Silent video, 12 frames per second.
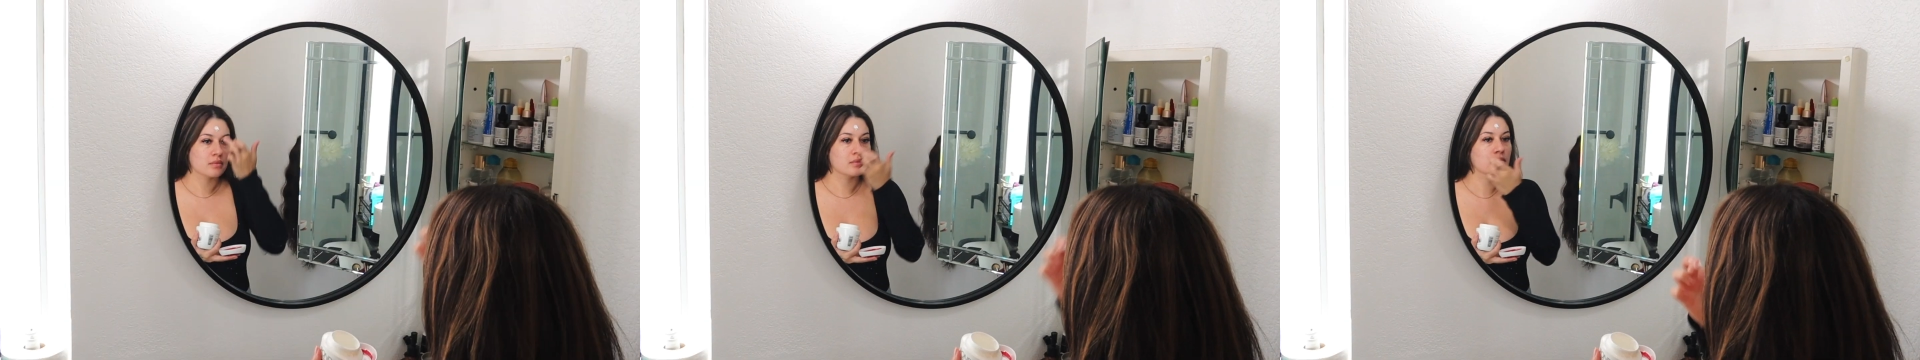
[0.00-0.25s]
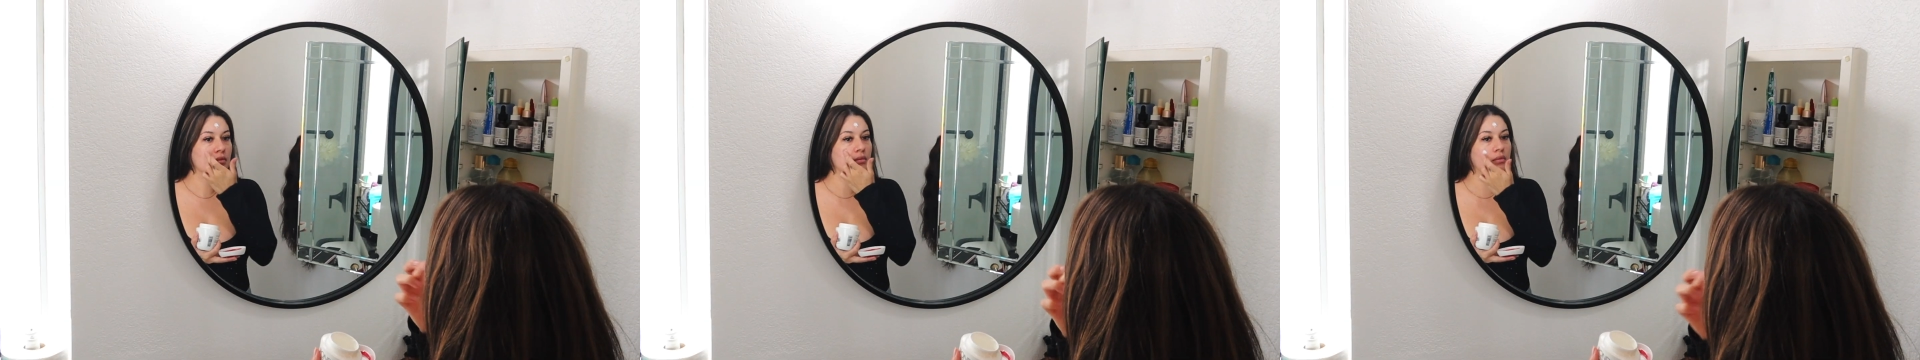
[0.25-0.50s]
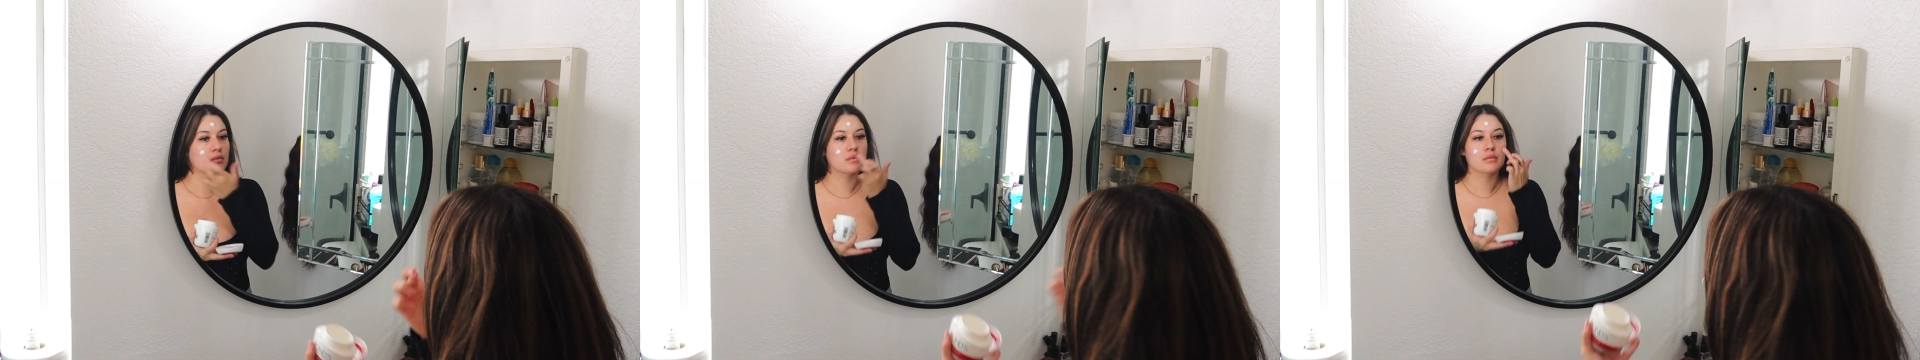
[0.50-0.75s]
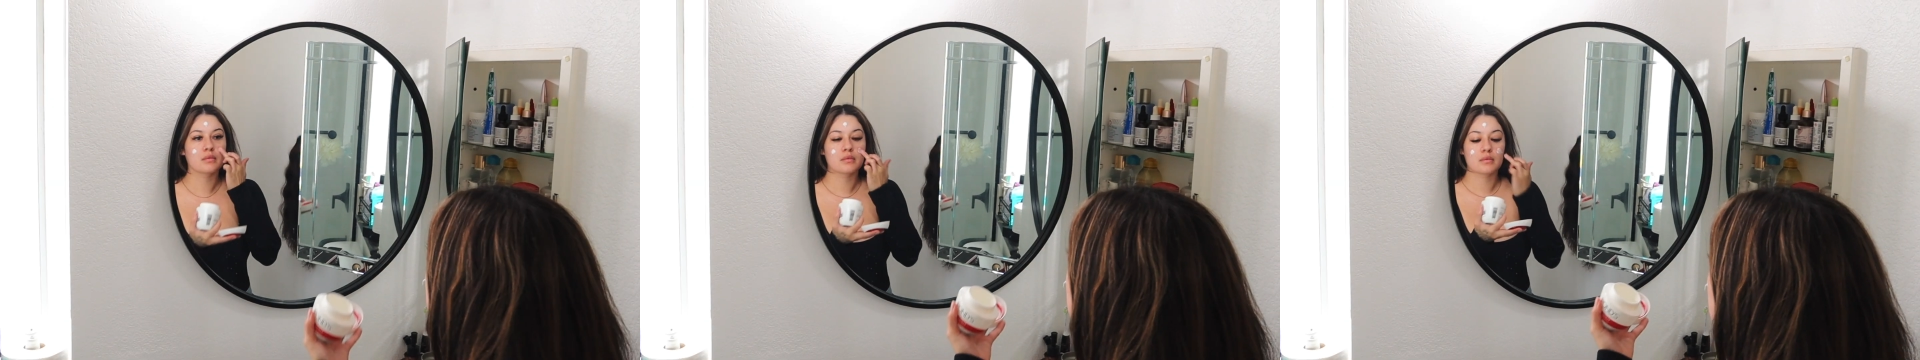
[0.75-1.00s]

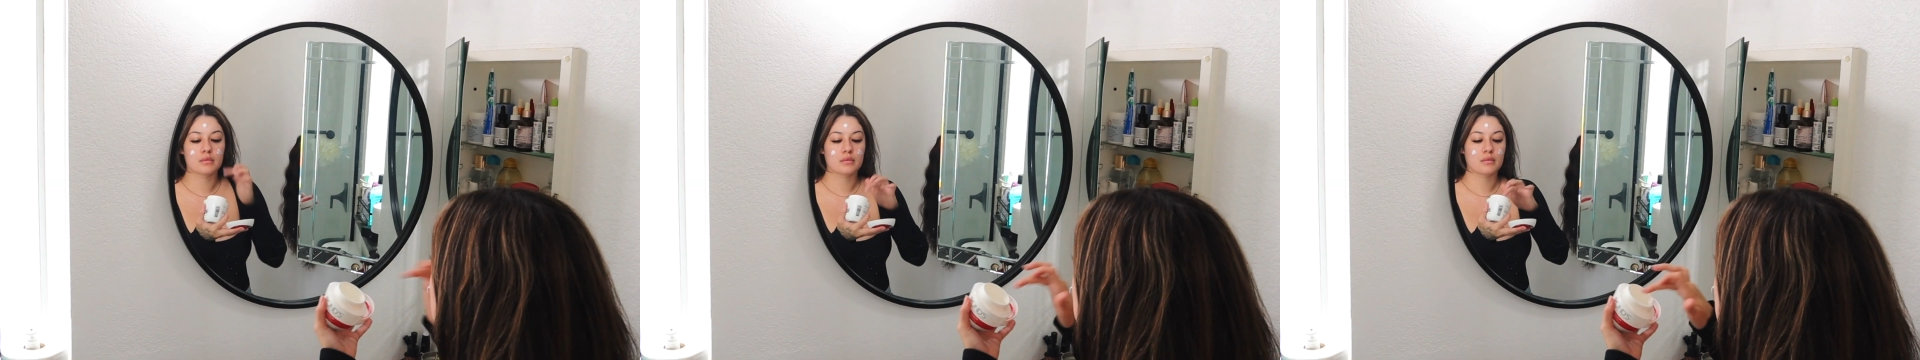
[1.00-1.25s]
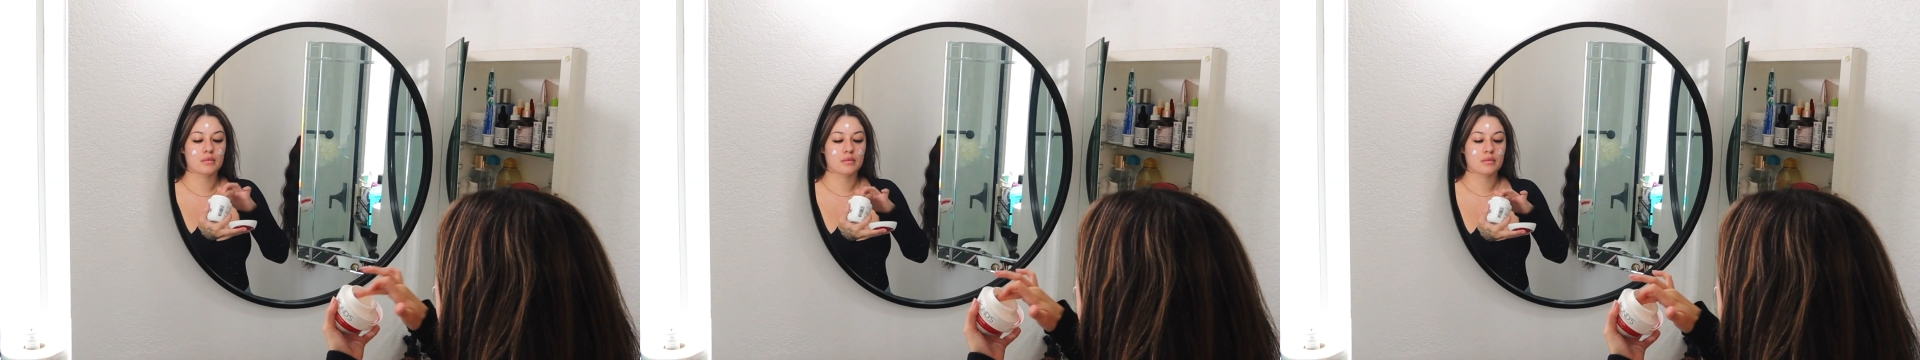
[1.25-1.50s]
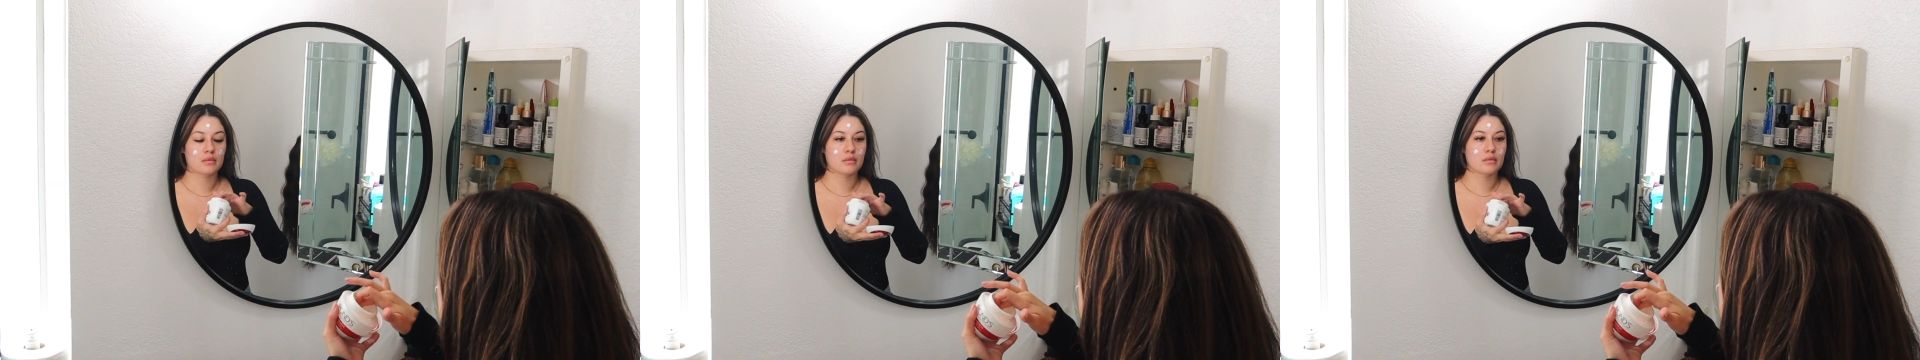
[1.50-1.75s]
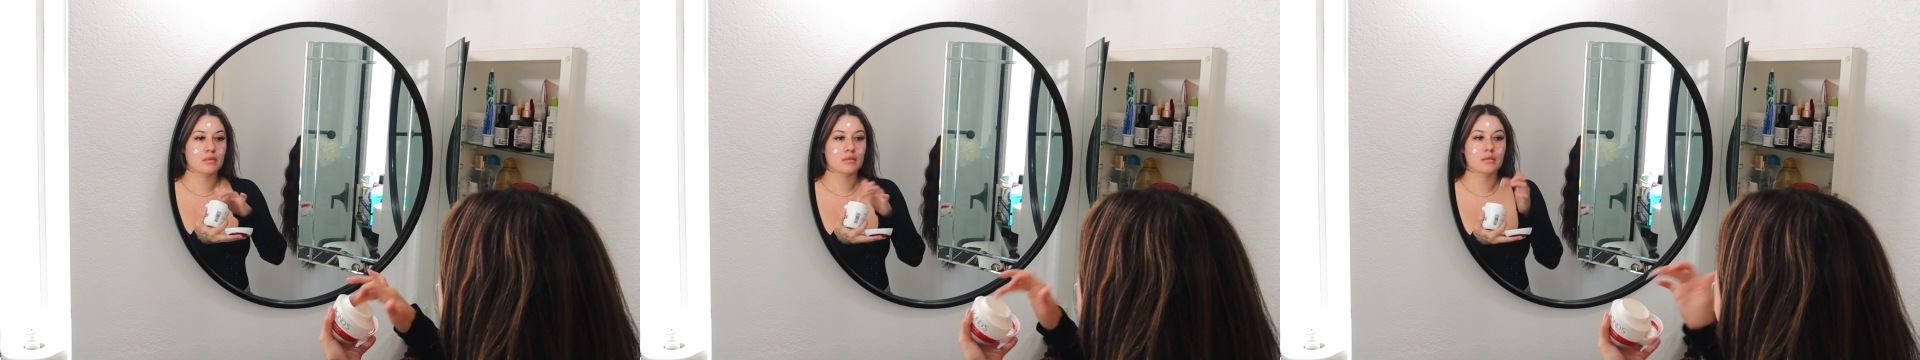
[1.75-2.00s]

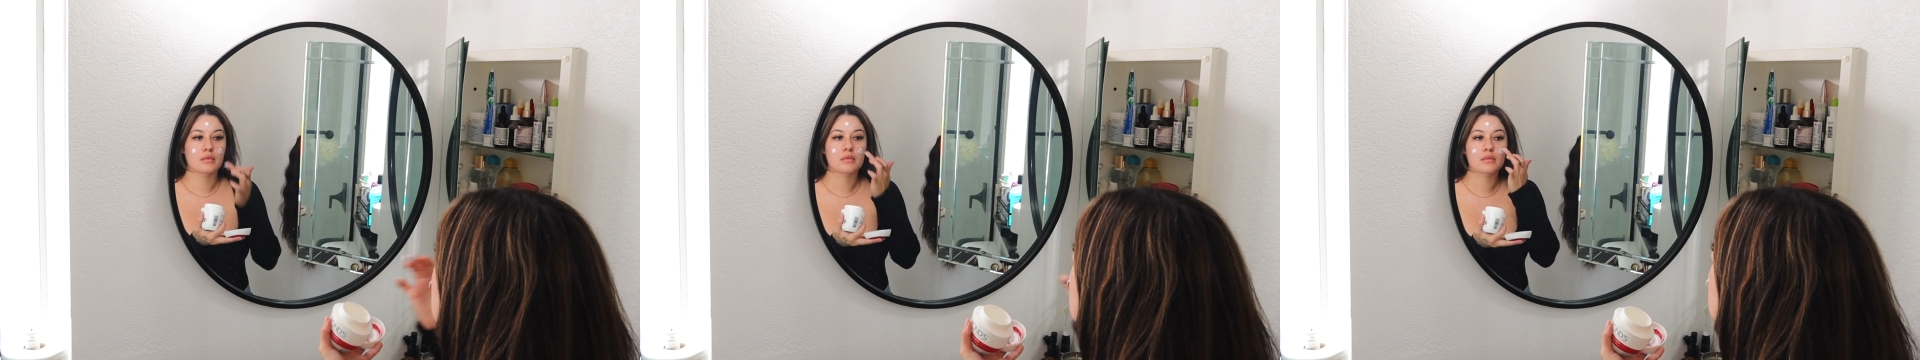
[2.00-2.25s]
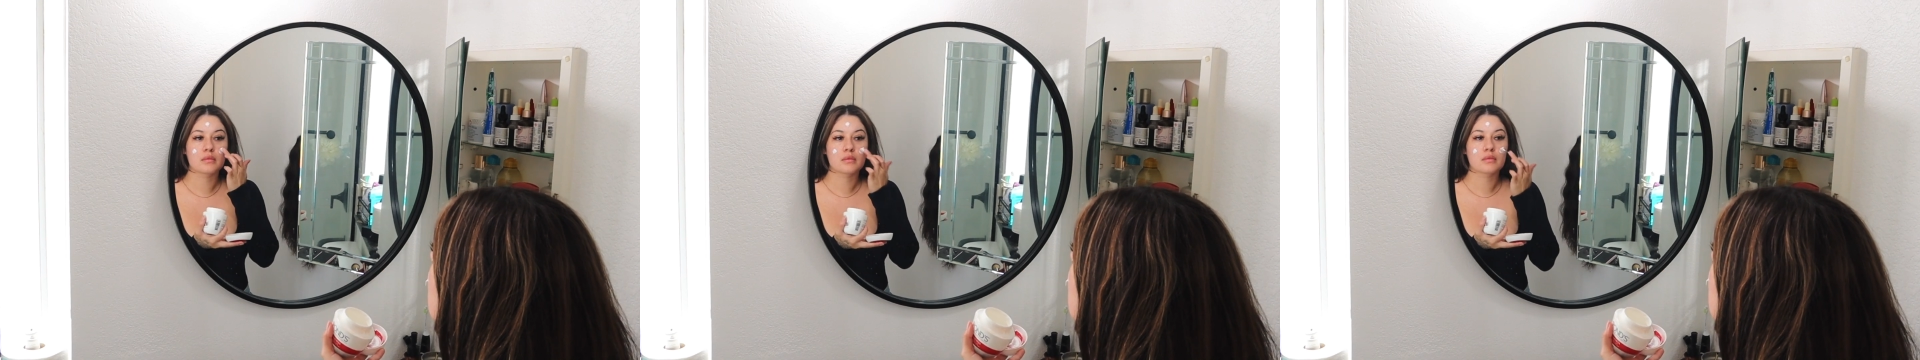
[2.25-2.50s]
No one is speaking in this clip.